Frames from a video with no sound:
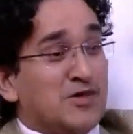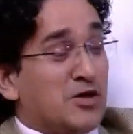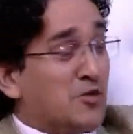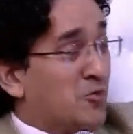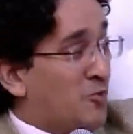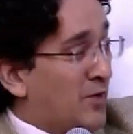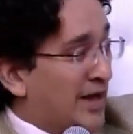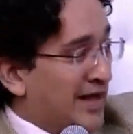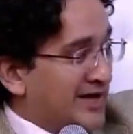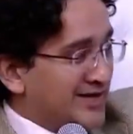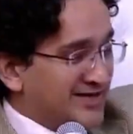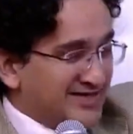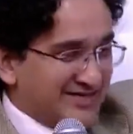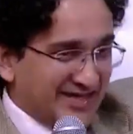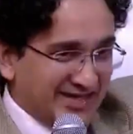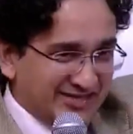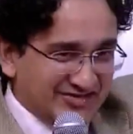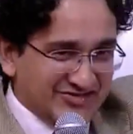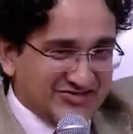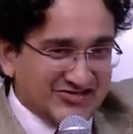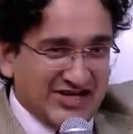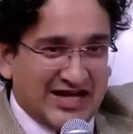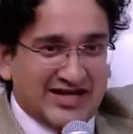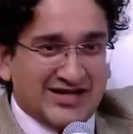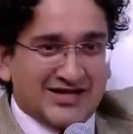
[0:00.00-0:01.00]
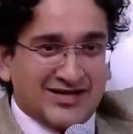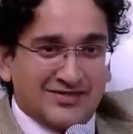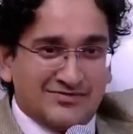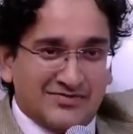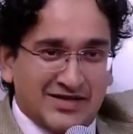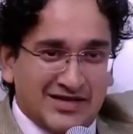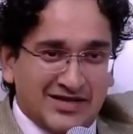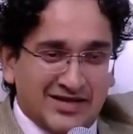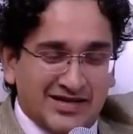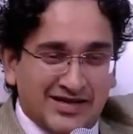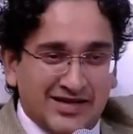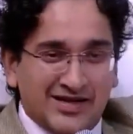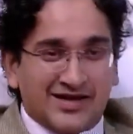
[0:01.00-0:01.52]
when this
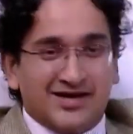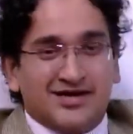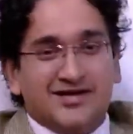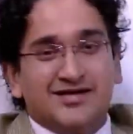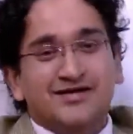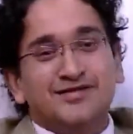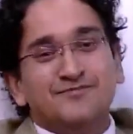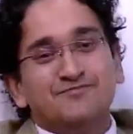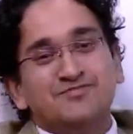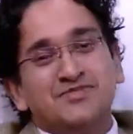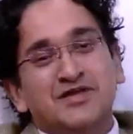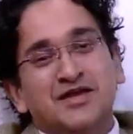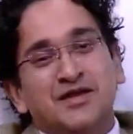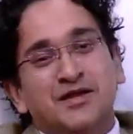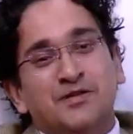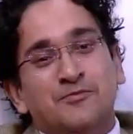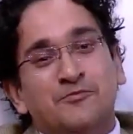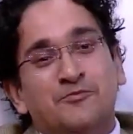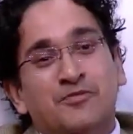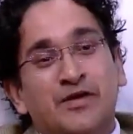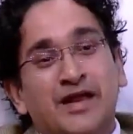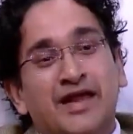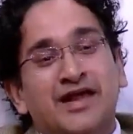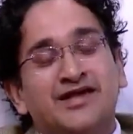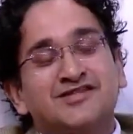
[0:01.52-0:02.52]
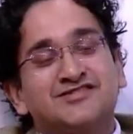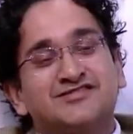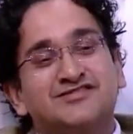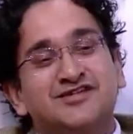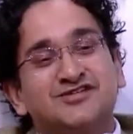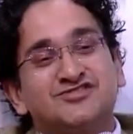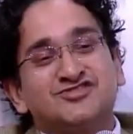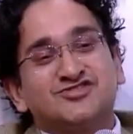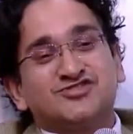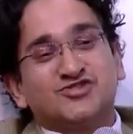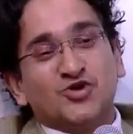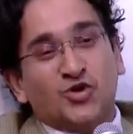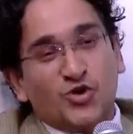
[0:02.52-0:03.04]
gentleman here breaks
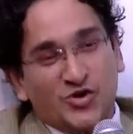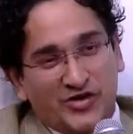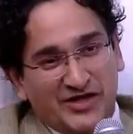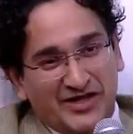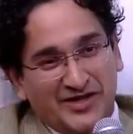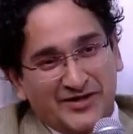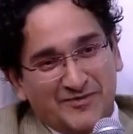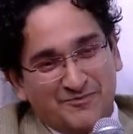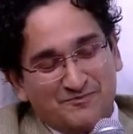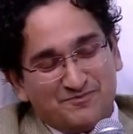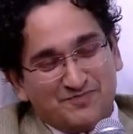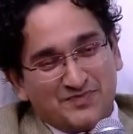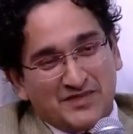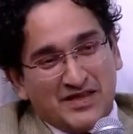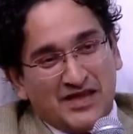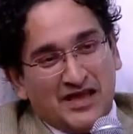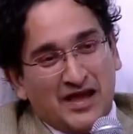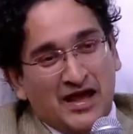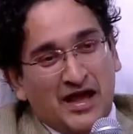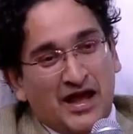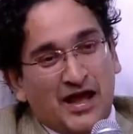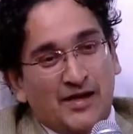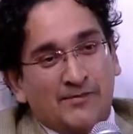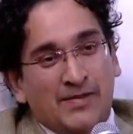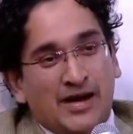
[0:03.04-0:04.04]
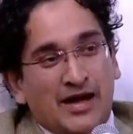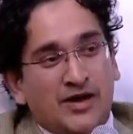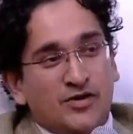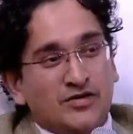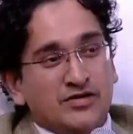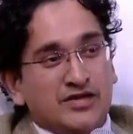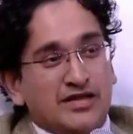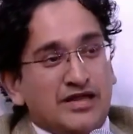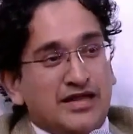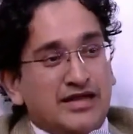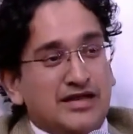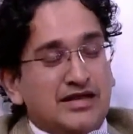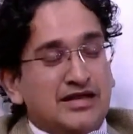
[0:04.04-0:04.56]
the story
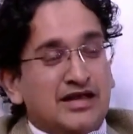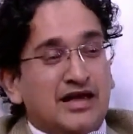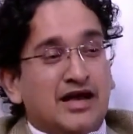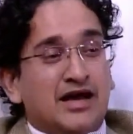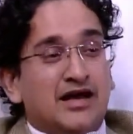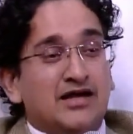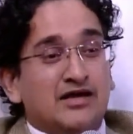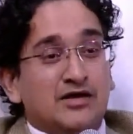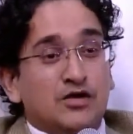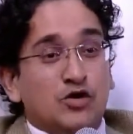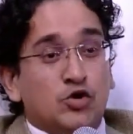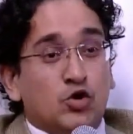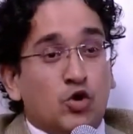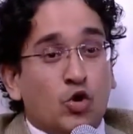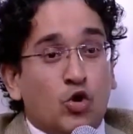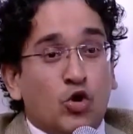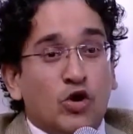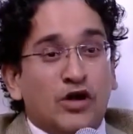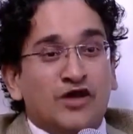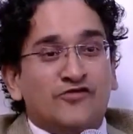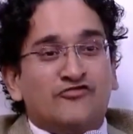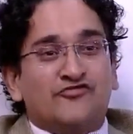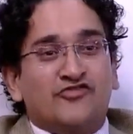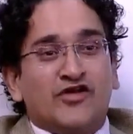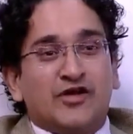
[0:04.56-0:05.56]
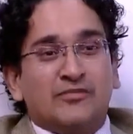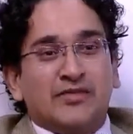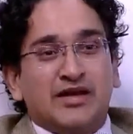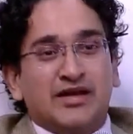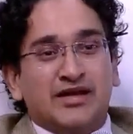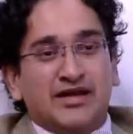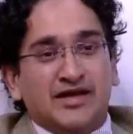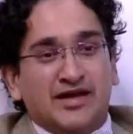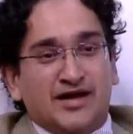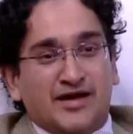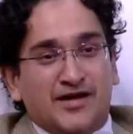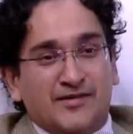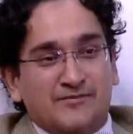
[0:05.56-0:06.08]
about India, gold from
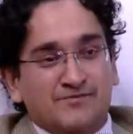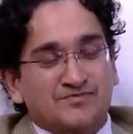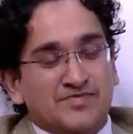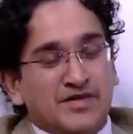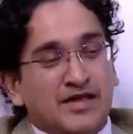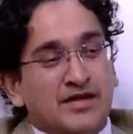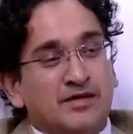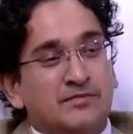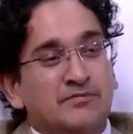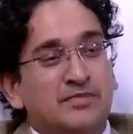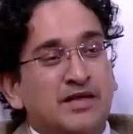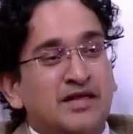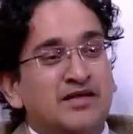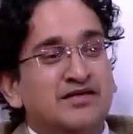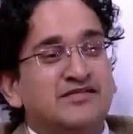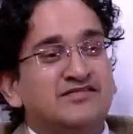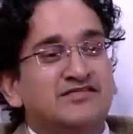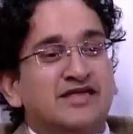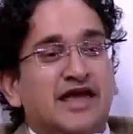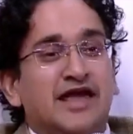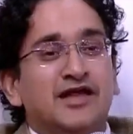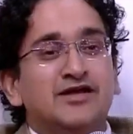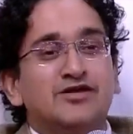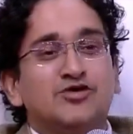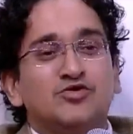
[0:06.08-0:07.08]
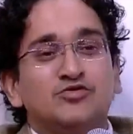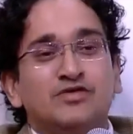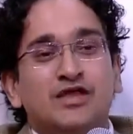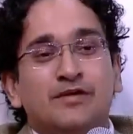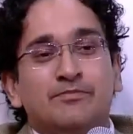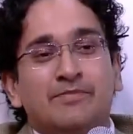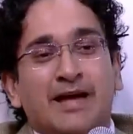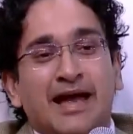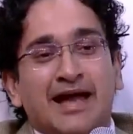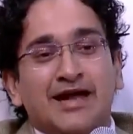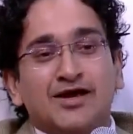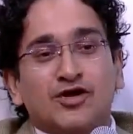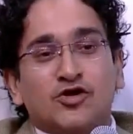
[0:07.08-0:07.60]
India, being sent to the
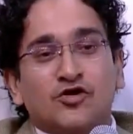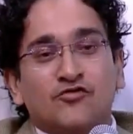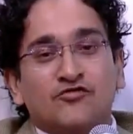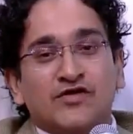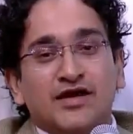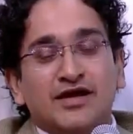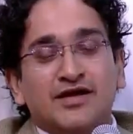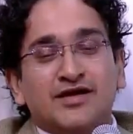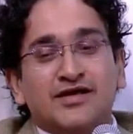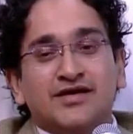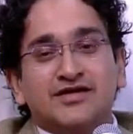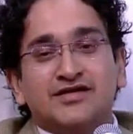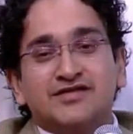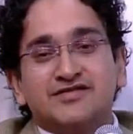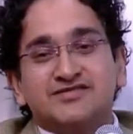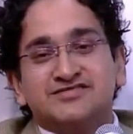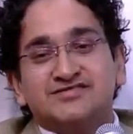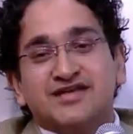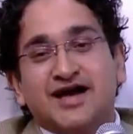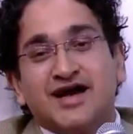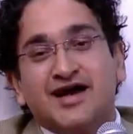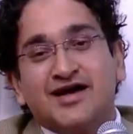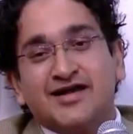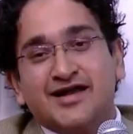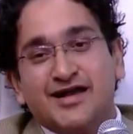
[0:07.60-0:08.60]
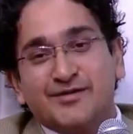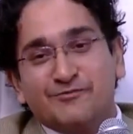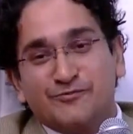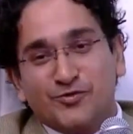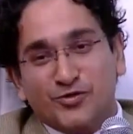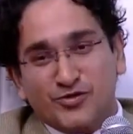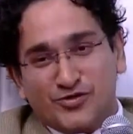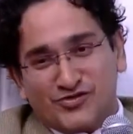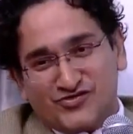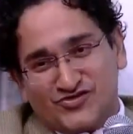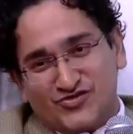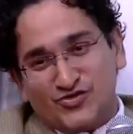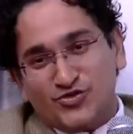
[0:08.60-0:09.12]
Bank of England in Sahar
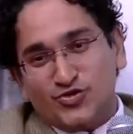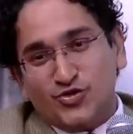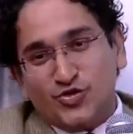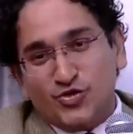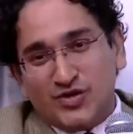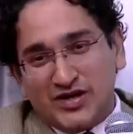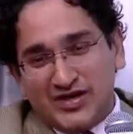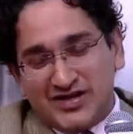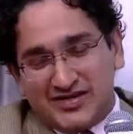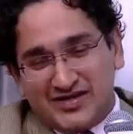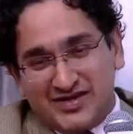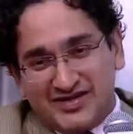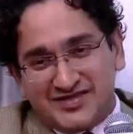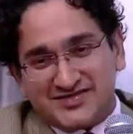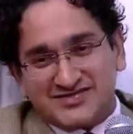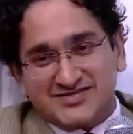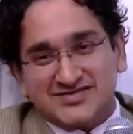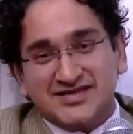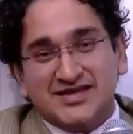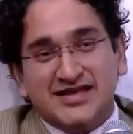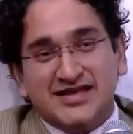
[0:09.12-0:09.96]
Airport. So Google this.